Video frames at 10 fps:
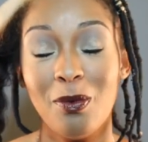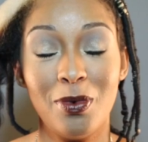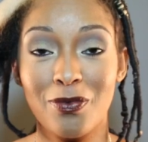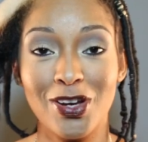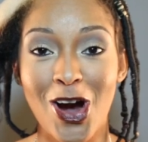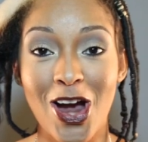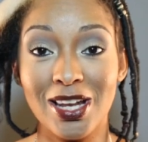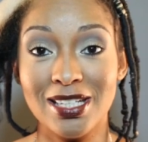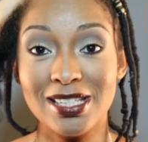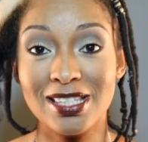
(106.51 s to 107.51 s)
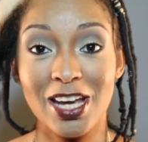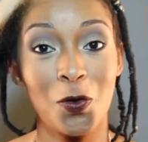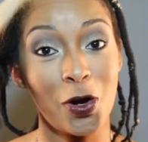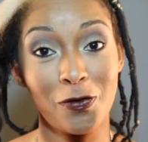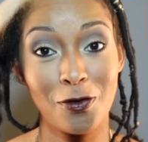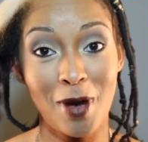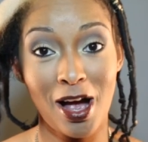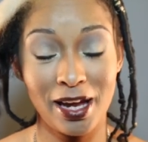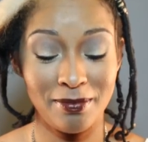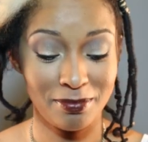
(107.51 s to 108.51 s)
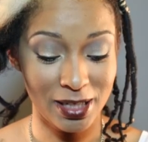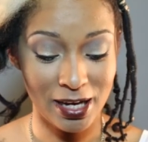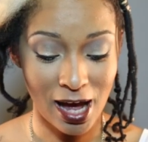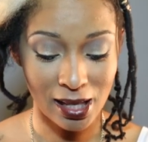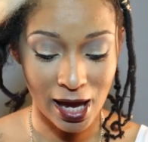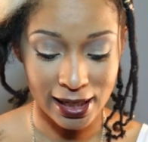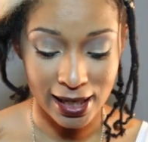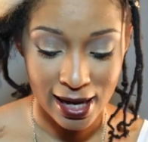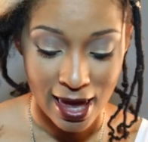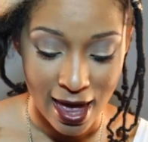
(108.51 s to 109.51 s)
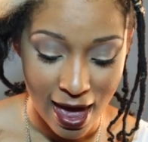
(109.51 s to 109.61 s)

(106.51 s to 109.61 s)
But regardless, it worked for mine and I like it.